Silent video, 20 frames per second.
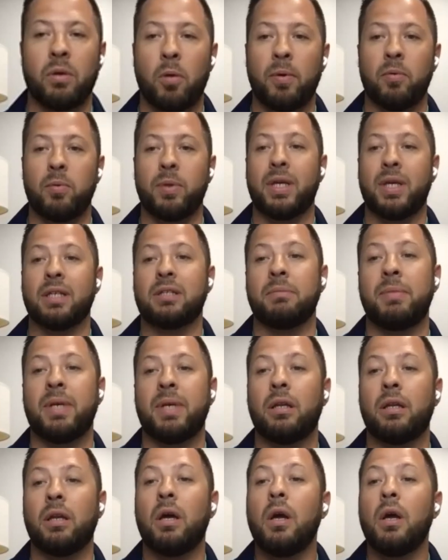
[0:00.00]
moment we get to
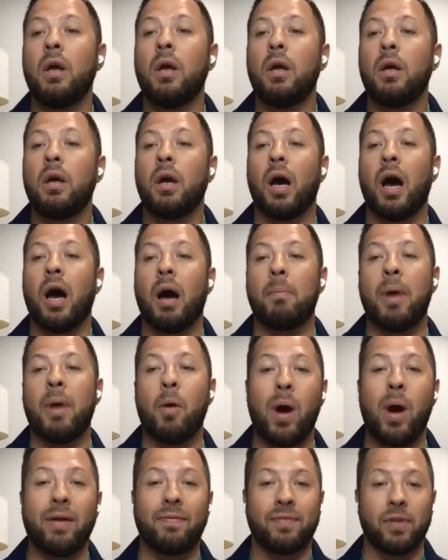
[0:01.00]
meet. Uh, my
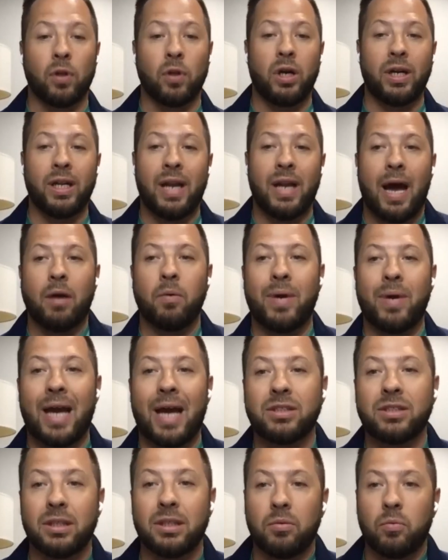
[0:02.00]
wife Lauren and I, we
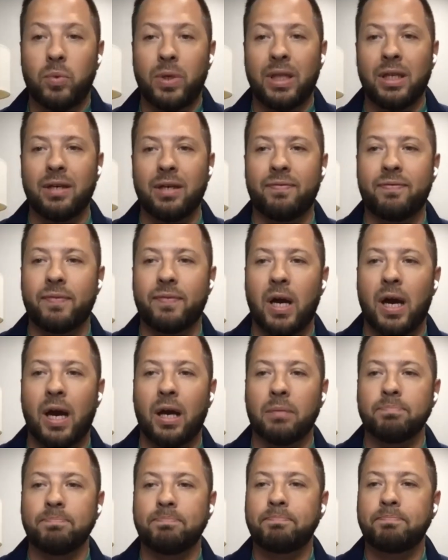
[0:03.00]
actually we live
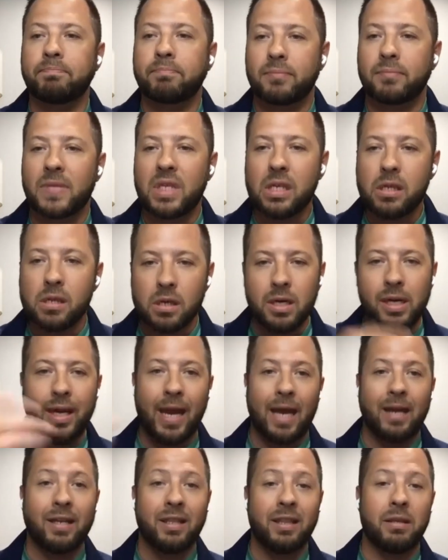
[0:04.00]
um,
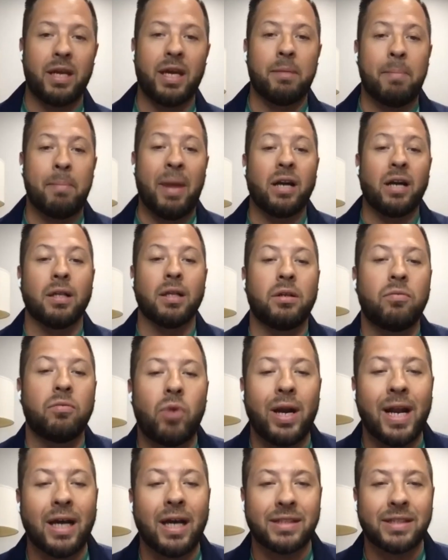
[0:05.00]
again in, in, Maryland,
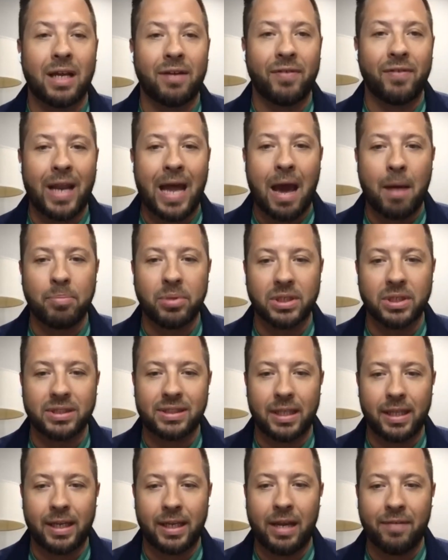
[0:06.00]
right outside of
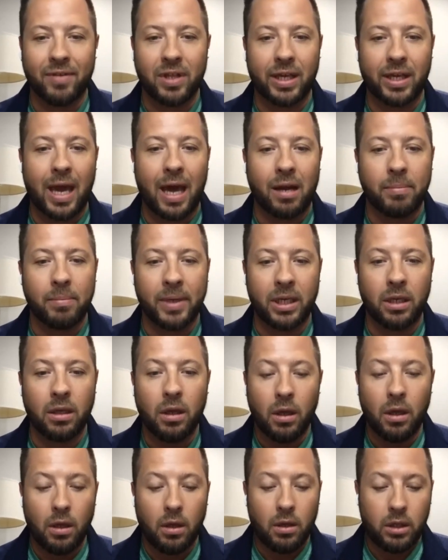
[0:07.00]
Annapolis, in the Naval Academy.
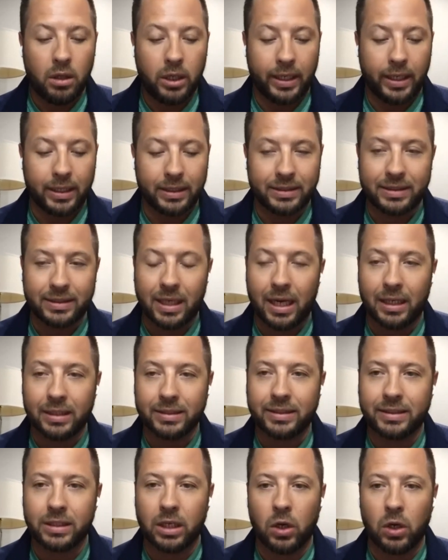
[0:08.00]
And uh,
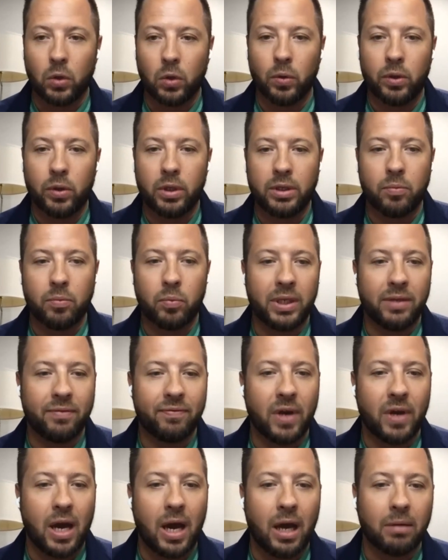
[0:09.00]
so
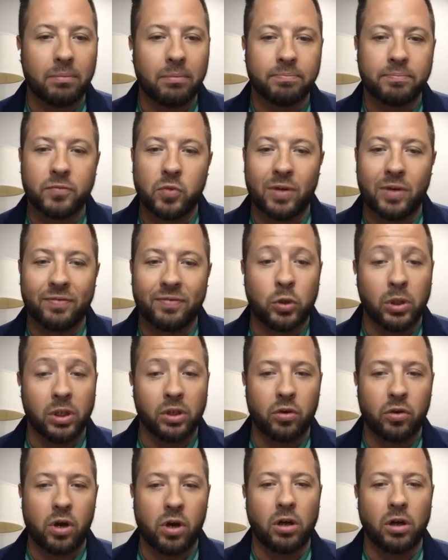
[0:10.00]
we've um, we have two
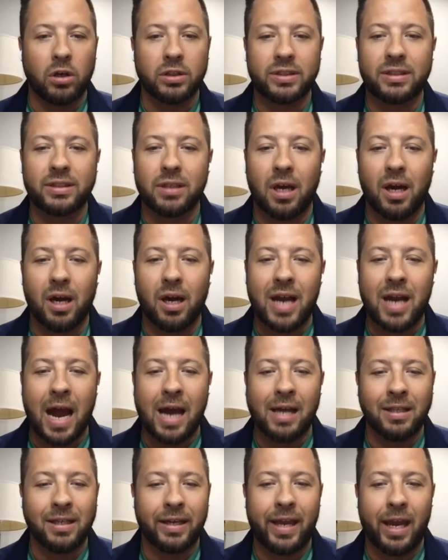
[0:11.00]
little girls, uh,
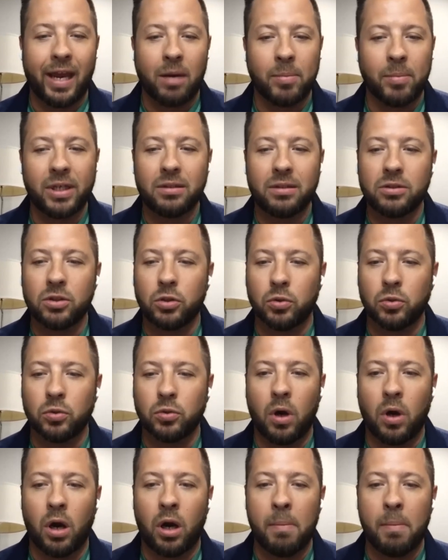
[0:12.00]
Kylie and Cameron,
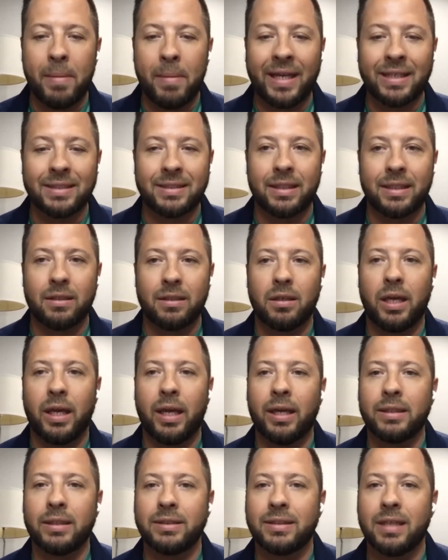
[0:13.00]
who are amazing,
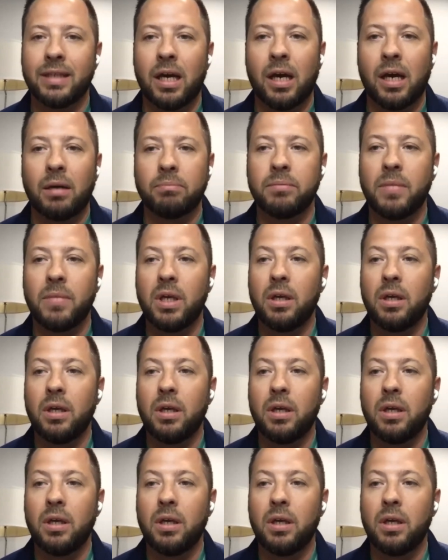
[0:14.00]
and